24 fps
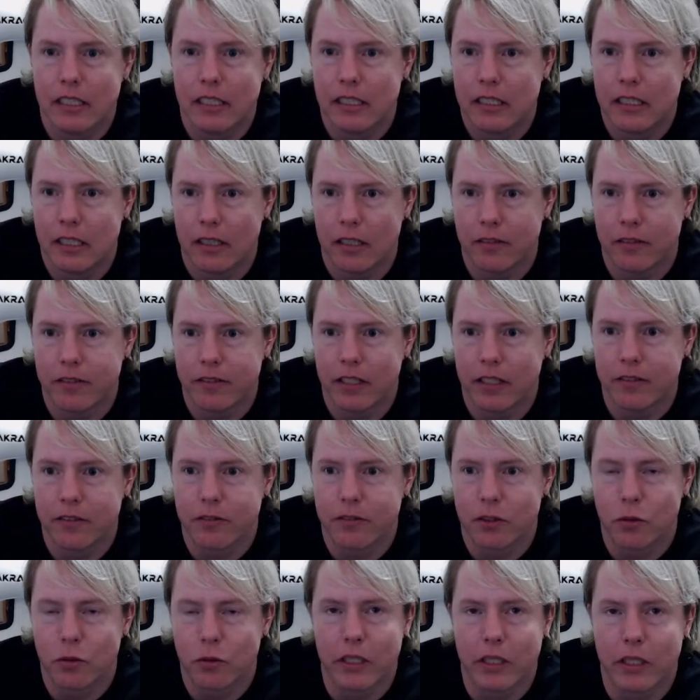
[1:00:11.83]
I've done it for
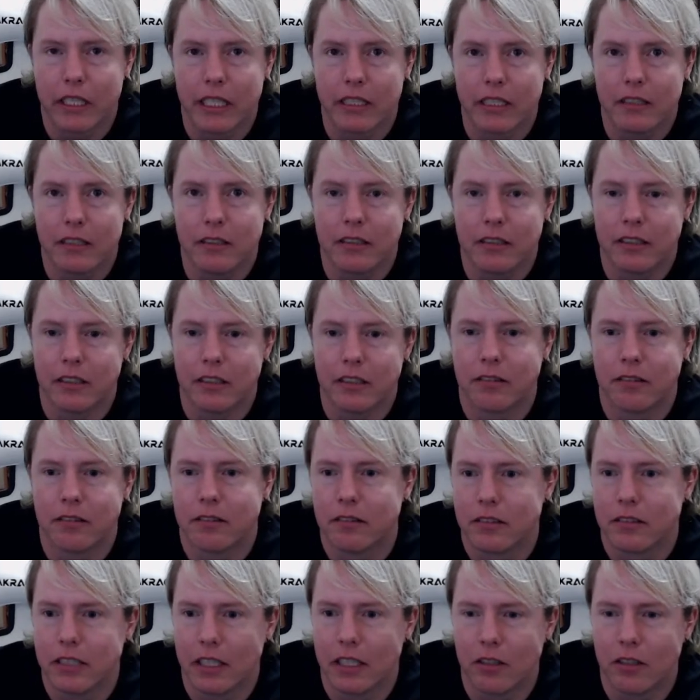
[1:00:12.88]
20 years, and
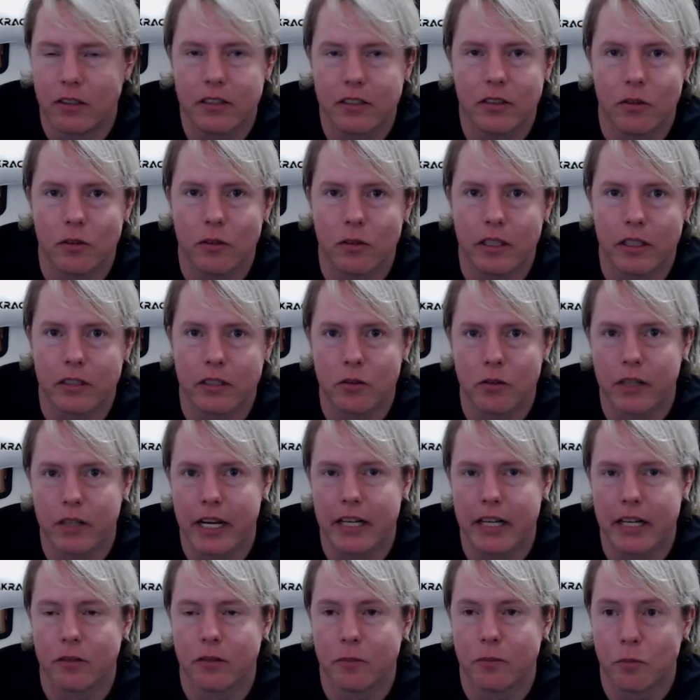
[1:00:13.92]
it's okay
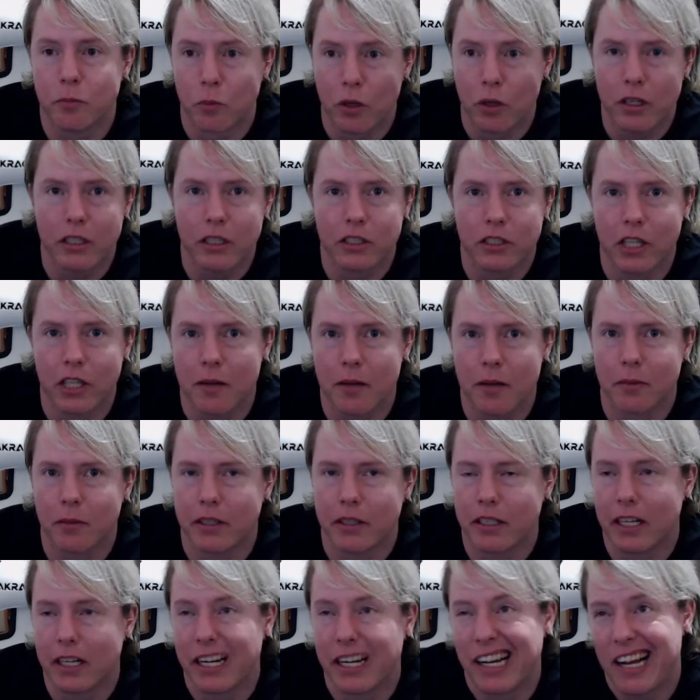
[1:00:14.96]
to work a job where
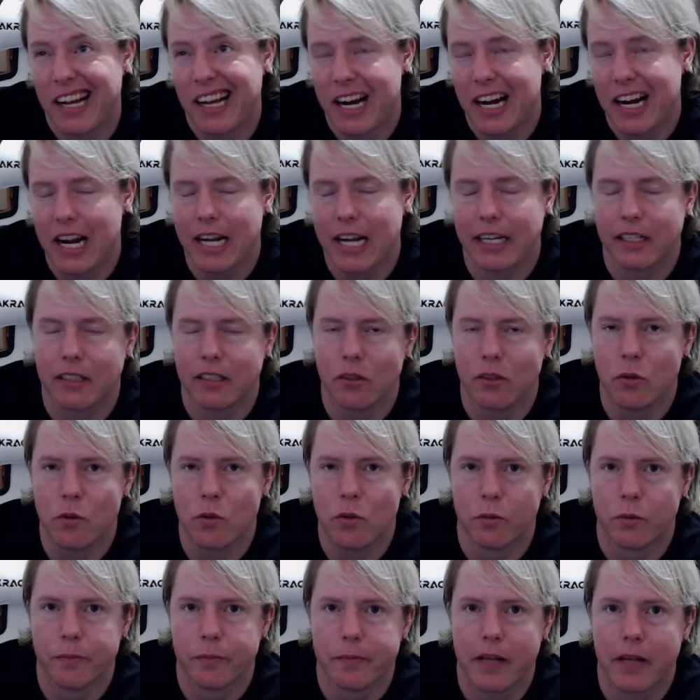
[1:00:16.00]
you're like, all right, cool.
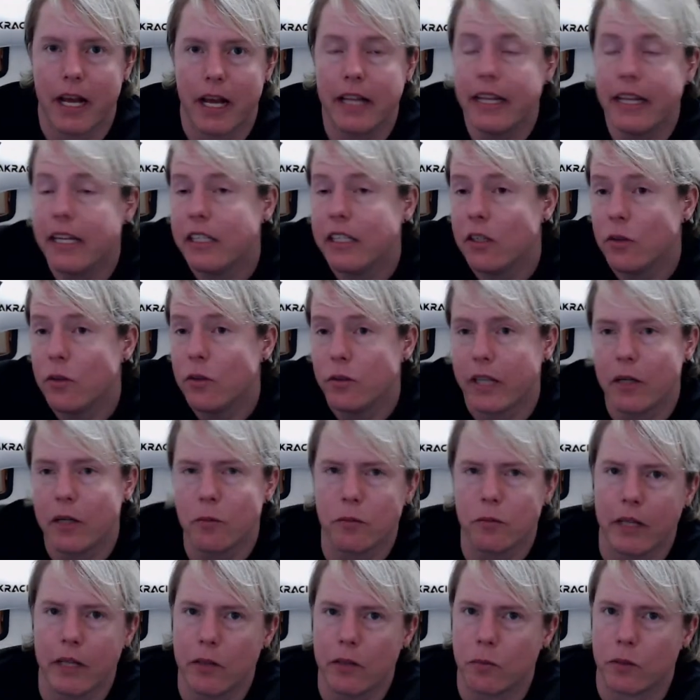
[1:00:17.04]
And they do.
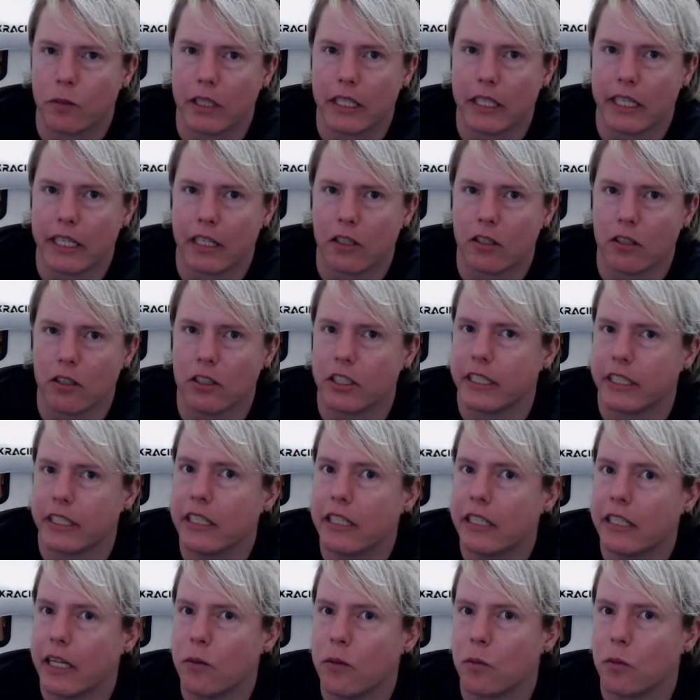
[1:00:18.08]
They really encourage it.
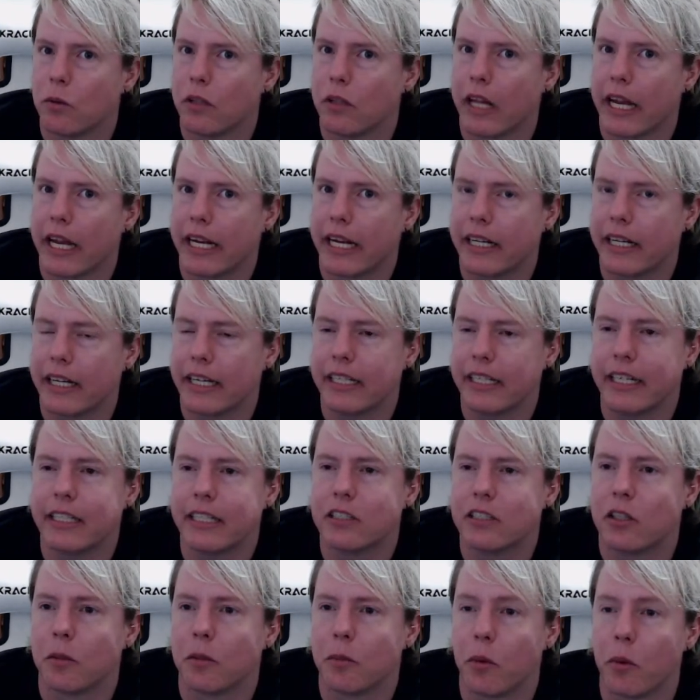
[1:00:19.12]
They will, like, it
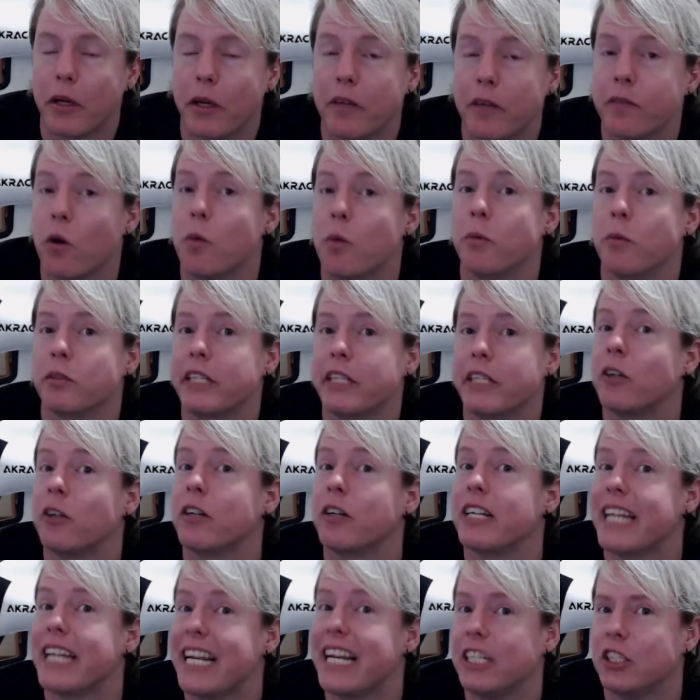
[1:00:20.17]
gets to the point of almost
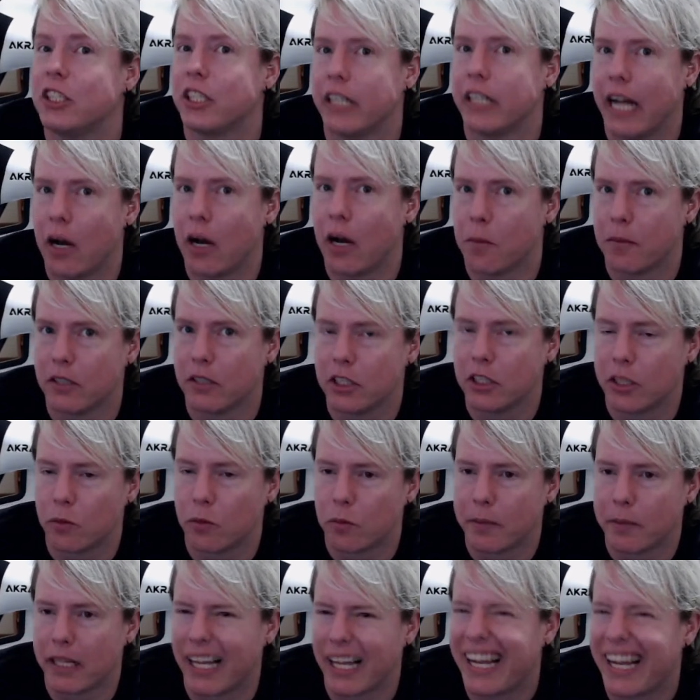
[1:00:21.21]
irritation how much they will
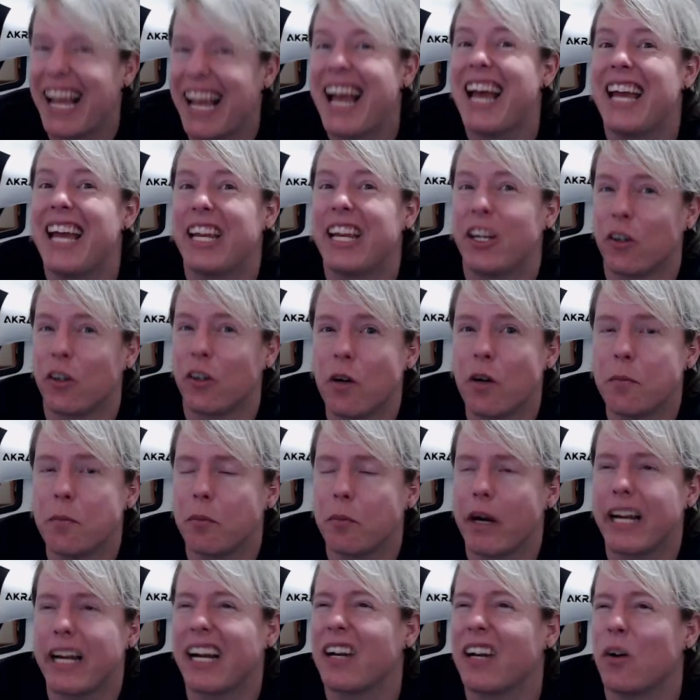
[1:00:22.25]
be like, you're on
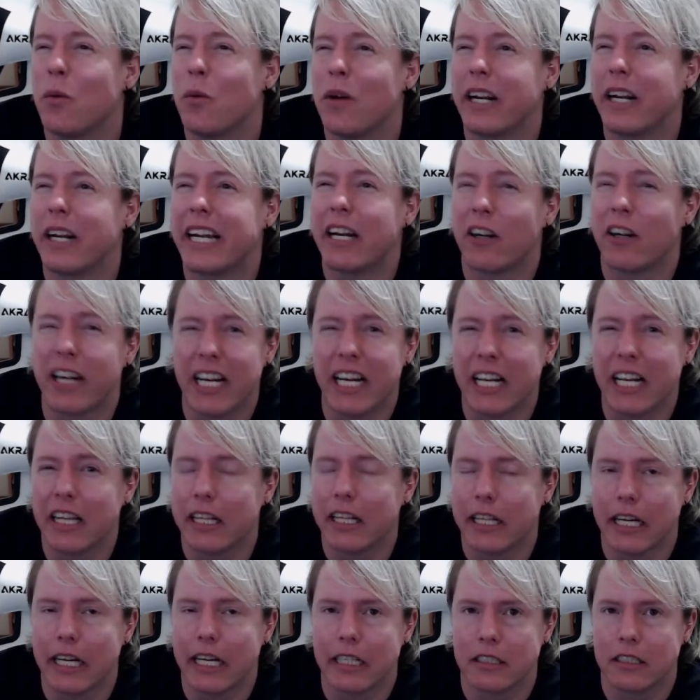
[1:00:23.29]
break, I don't want to hear anything
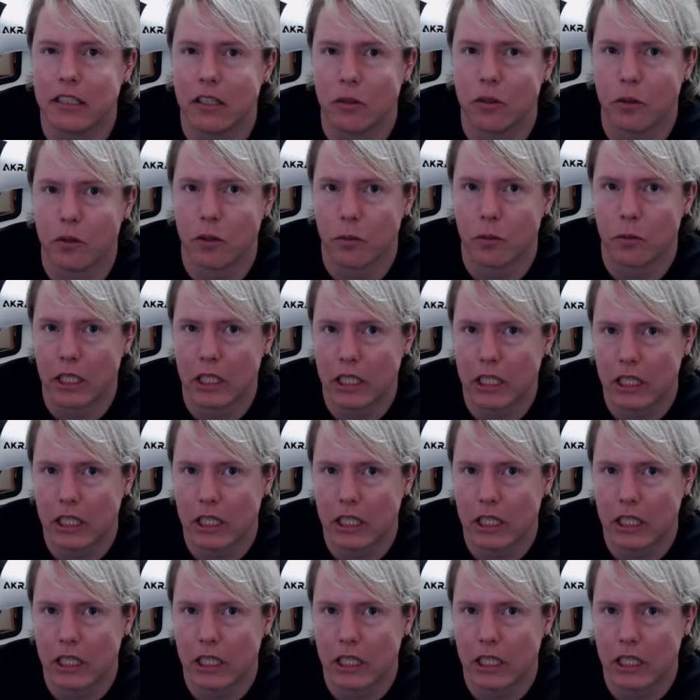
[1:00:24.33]
that has to do with work.